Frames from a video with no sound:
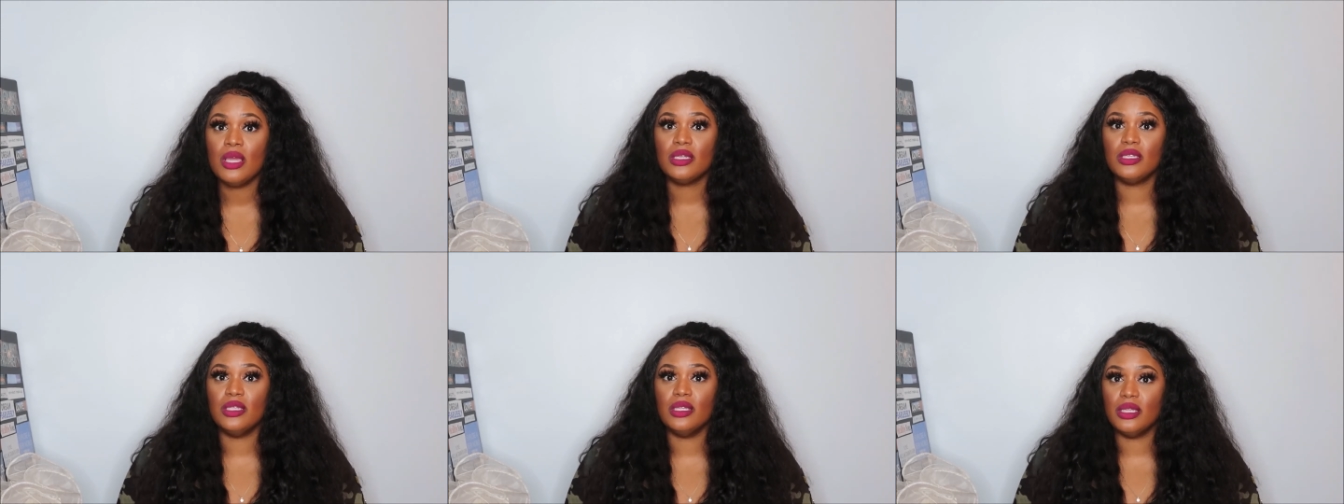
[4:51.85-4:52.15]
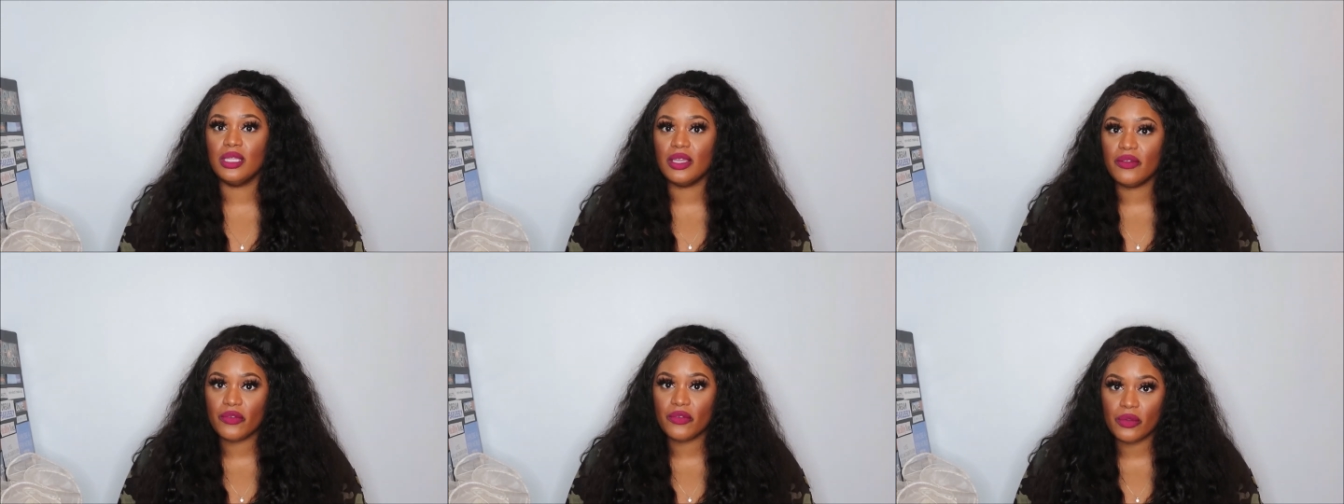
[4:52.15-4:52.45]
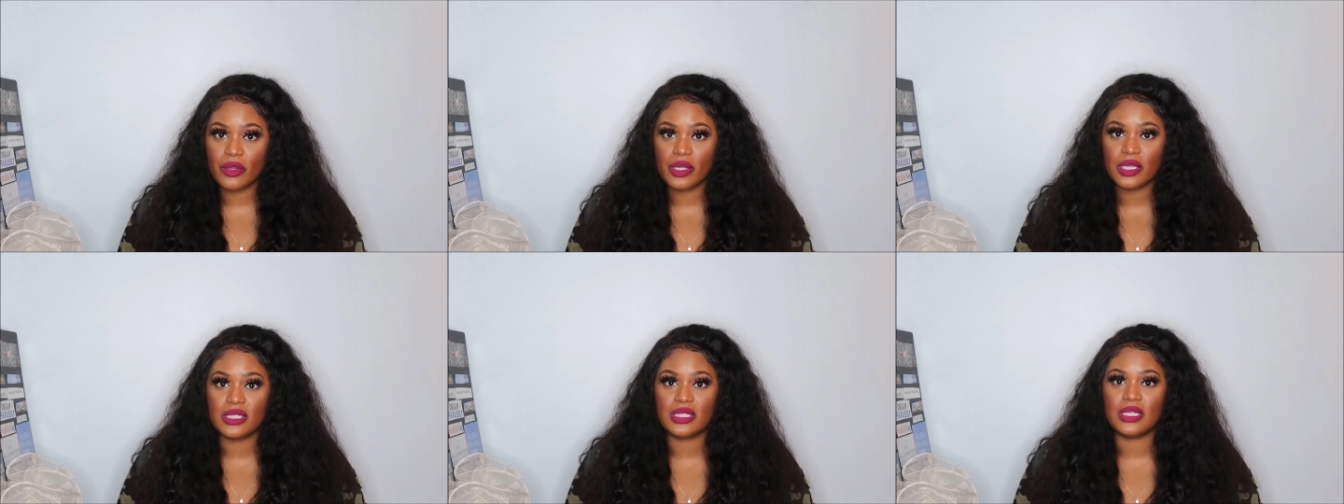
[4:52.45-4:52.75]

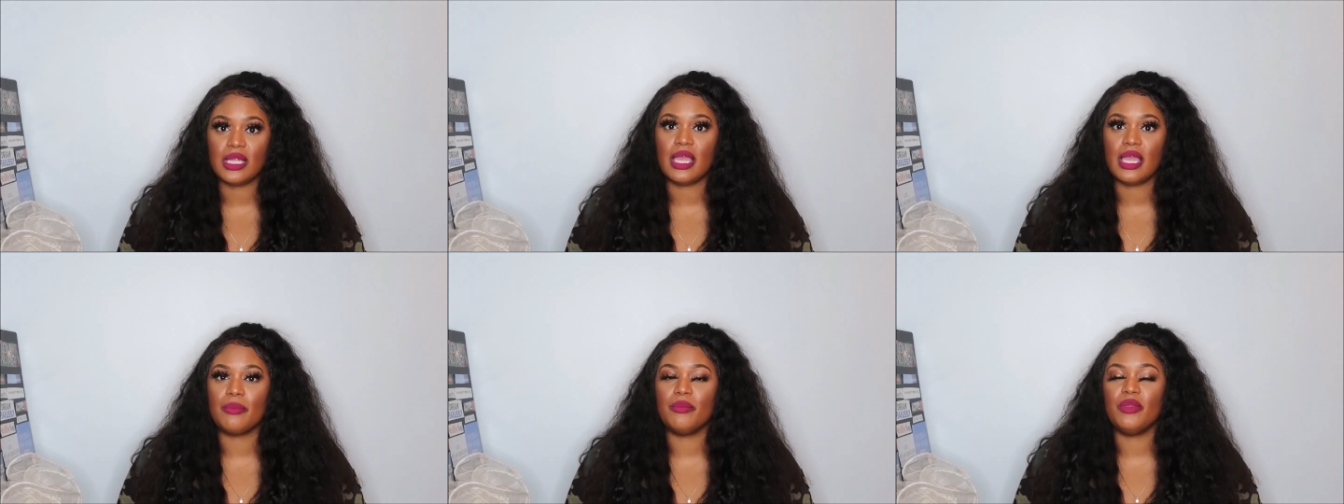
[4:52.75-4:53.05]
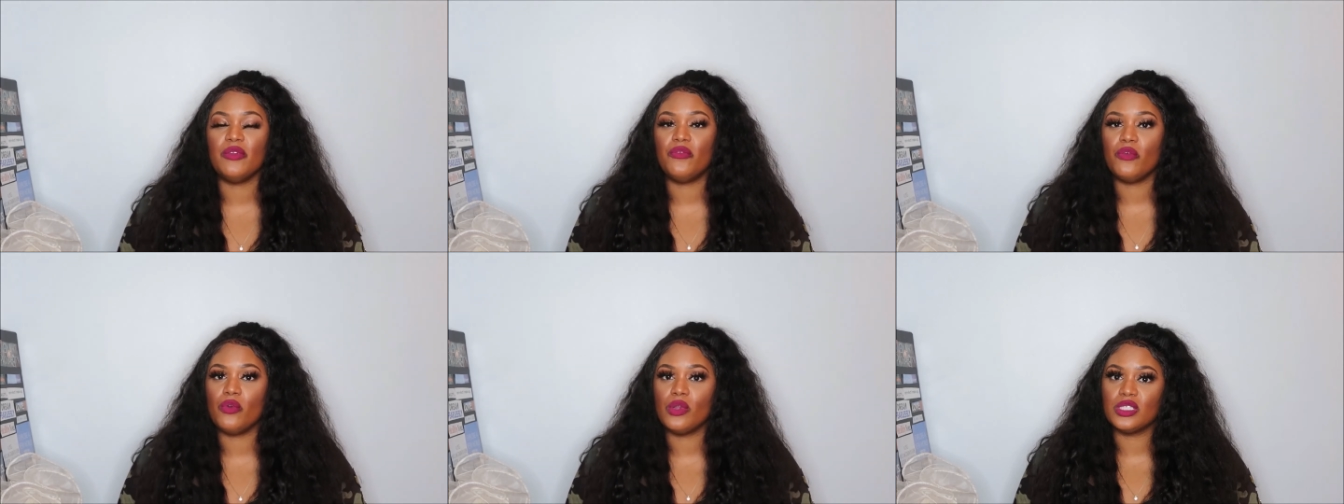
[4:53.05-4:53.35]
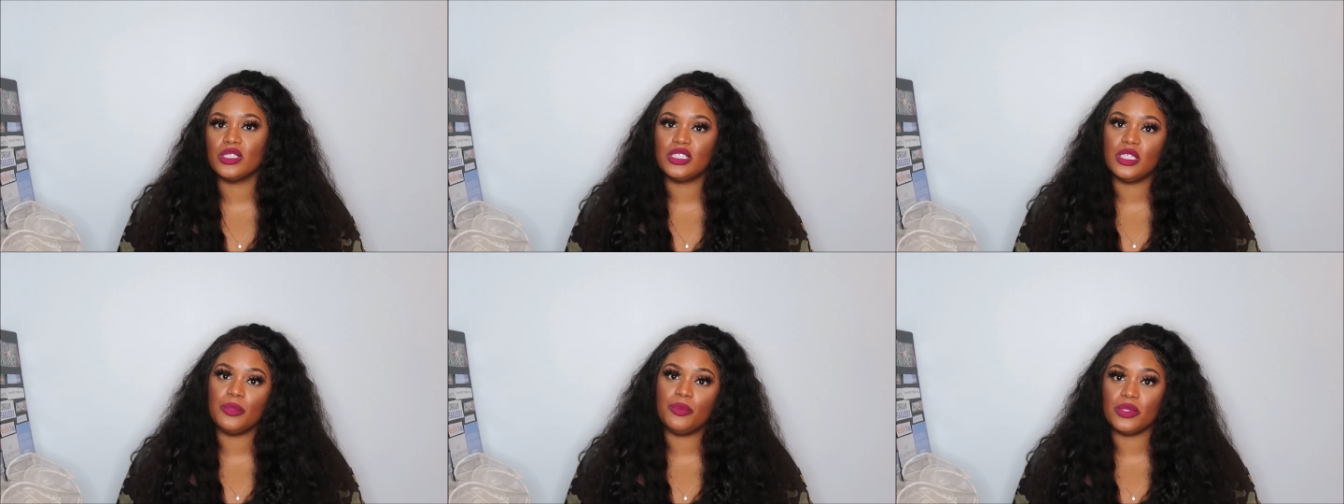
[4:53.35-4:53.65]
deliverance like before
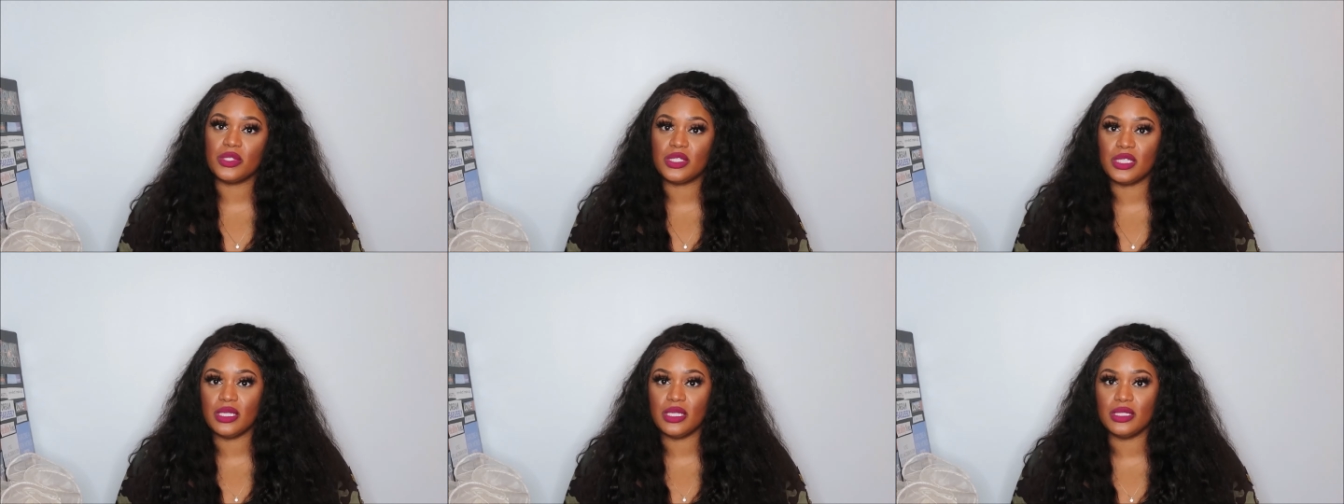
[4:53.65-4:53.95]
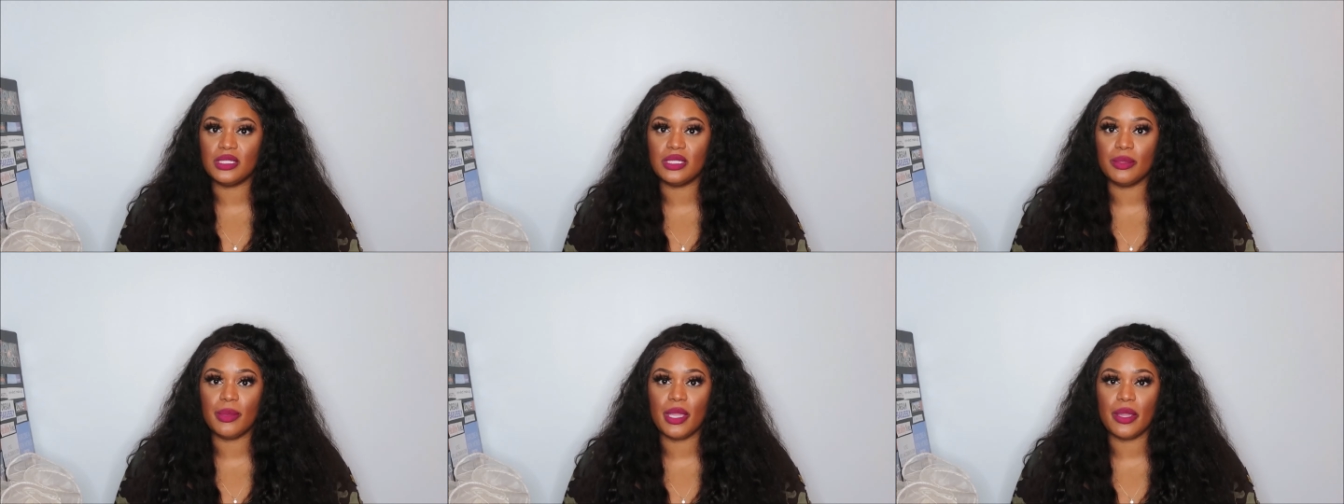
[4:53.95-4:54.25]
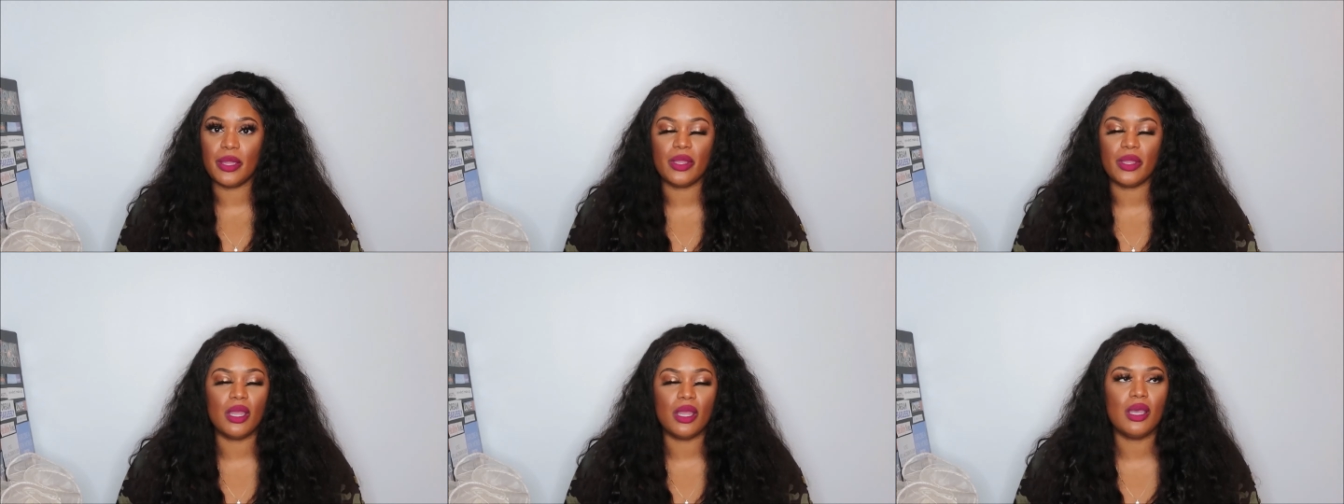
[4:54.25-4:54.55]
she proceeded to
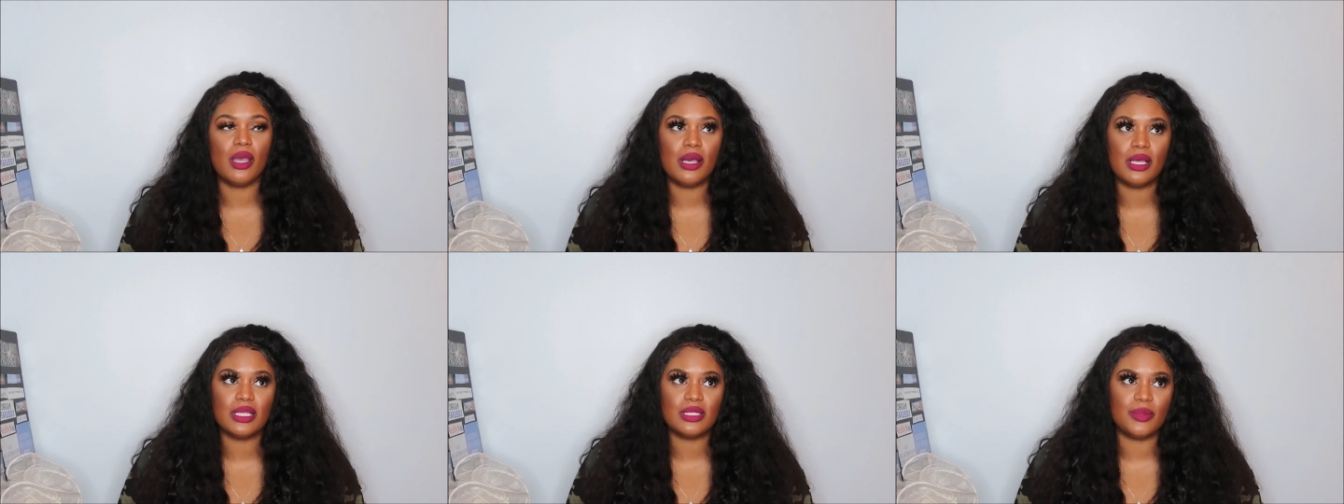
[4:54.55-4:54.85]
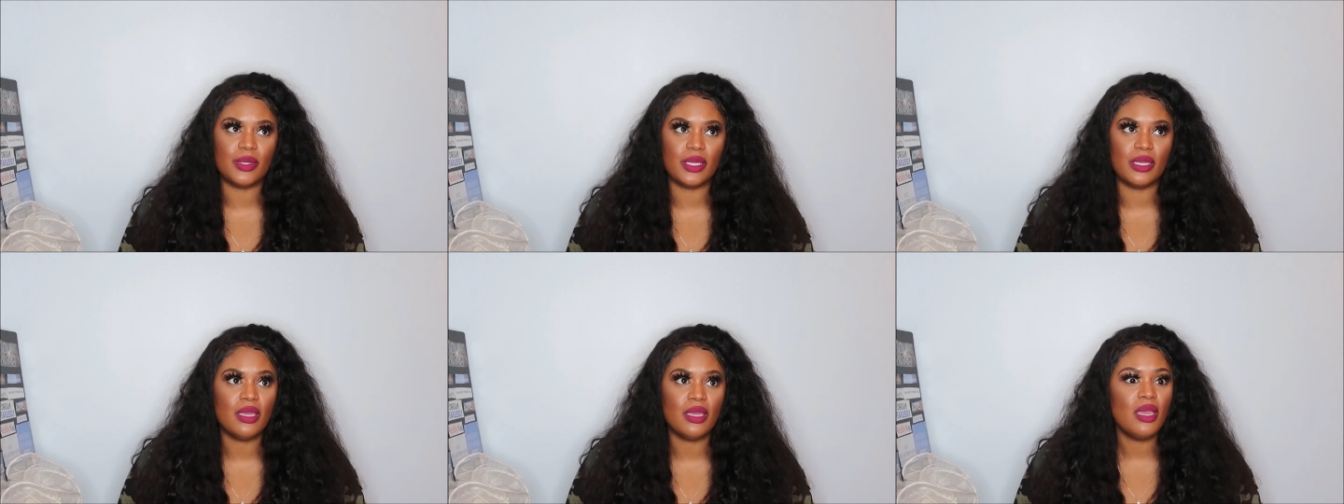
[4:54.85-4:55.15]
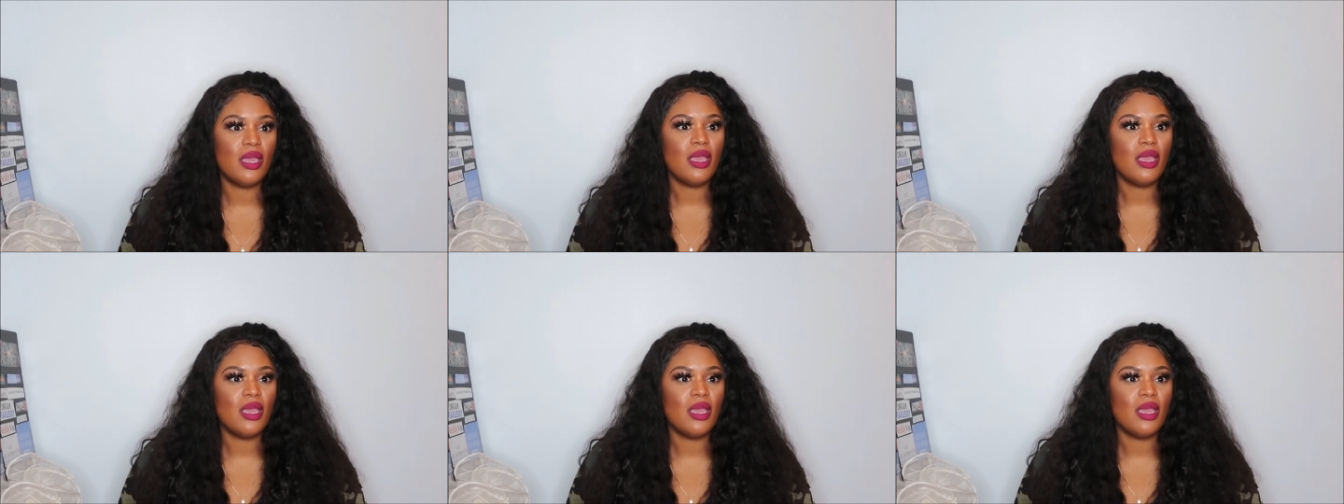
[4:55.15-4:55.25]
marry her husband.